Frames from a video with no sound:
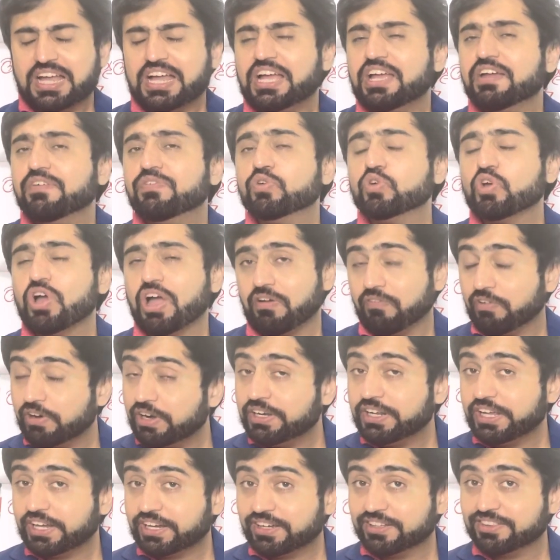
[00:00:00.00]
If you haven't
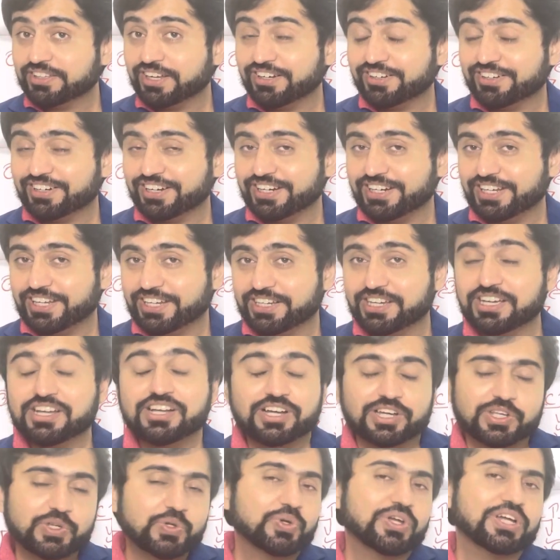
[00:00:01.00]
taken the training,
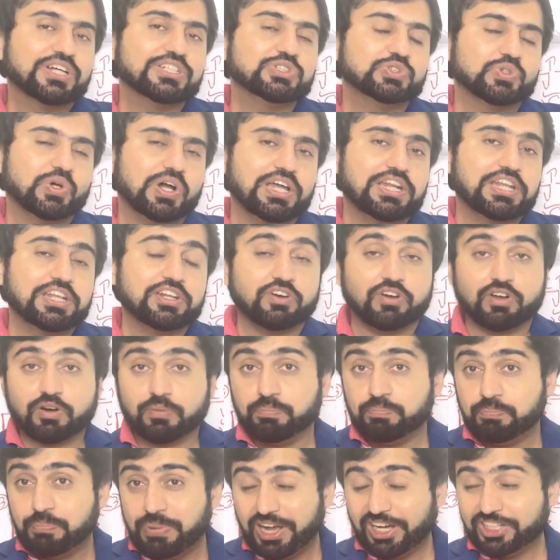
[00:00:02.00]
you can join in our
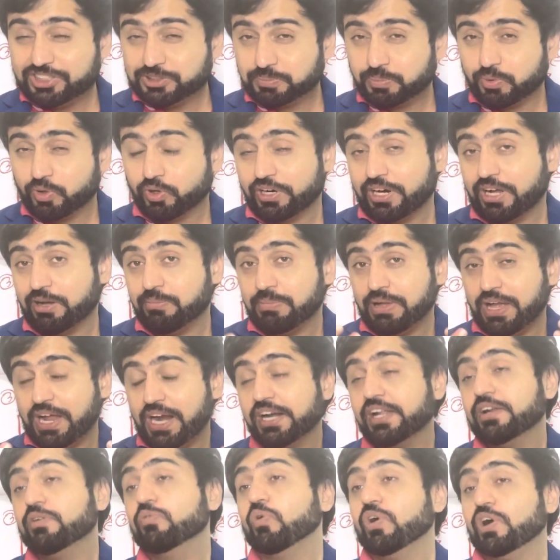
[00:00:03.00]
batch program and
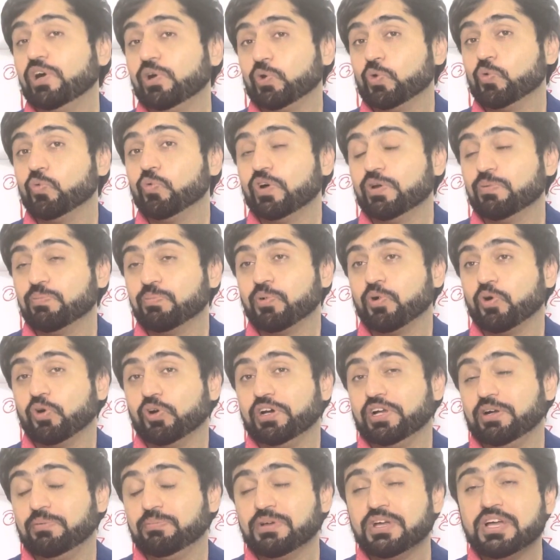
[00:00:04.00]
in one-to-one
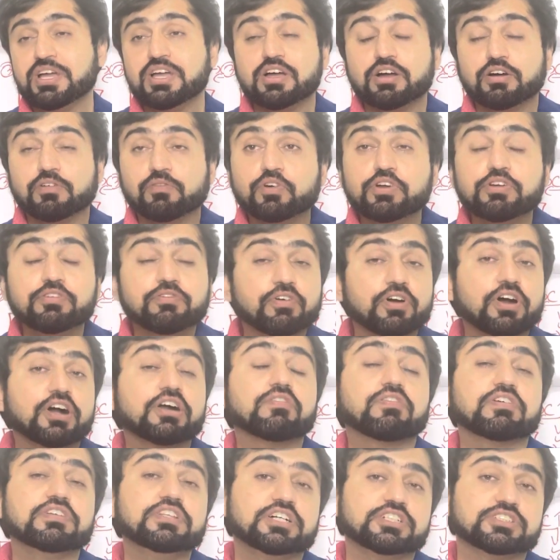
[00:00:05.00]
program. We
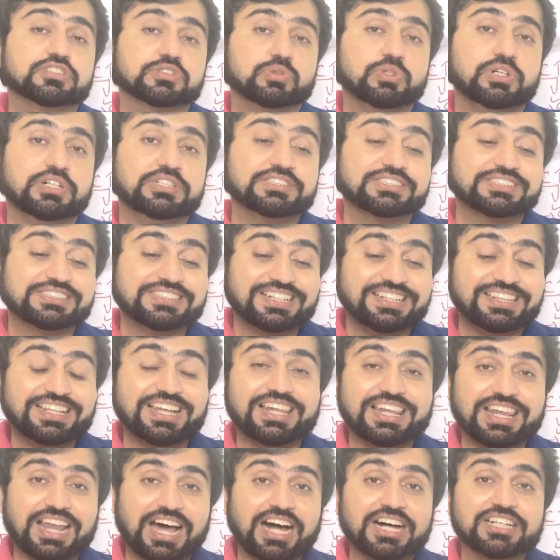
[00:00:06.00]
work with the students till
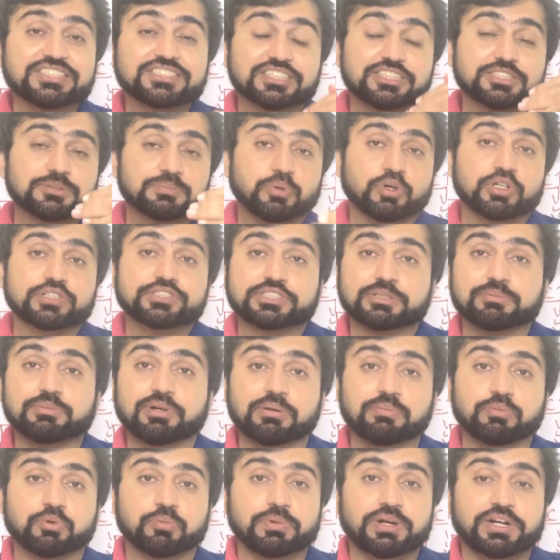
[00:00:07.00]
the last responsible
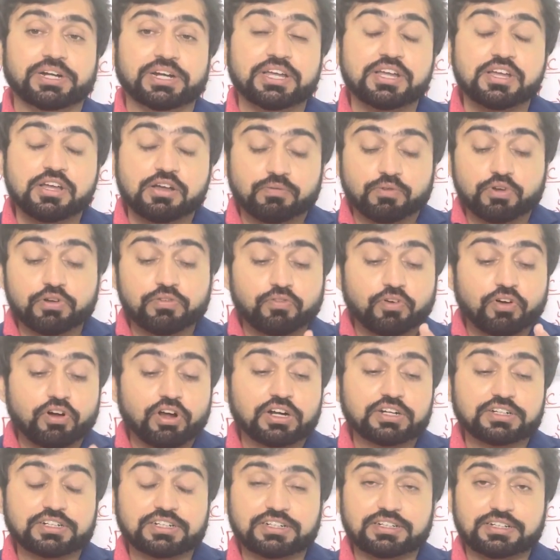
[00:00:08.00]
moment. We
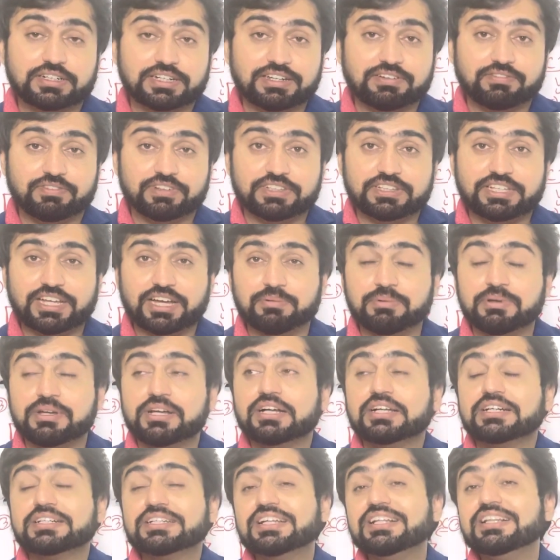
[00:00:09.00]
work with them
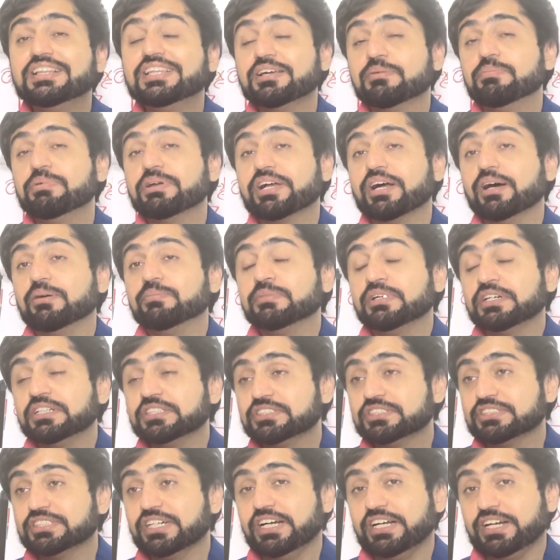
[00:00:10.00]
till they become
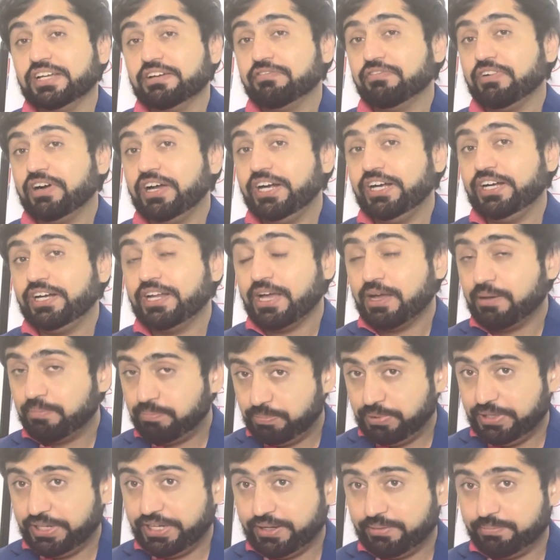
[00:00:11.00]
certified
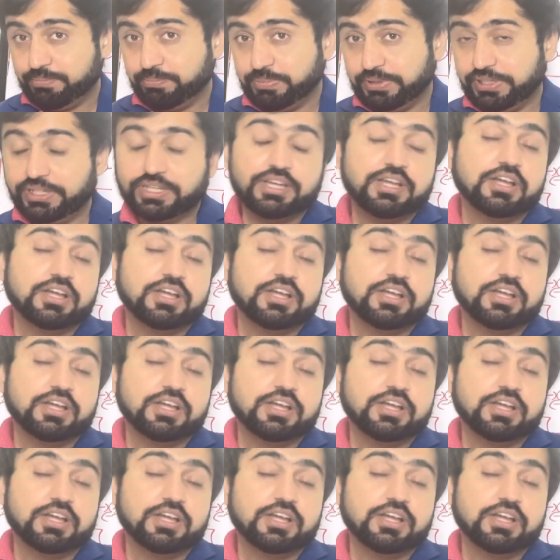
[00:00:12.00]
PMP.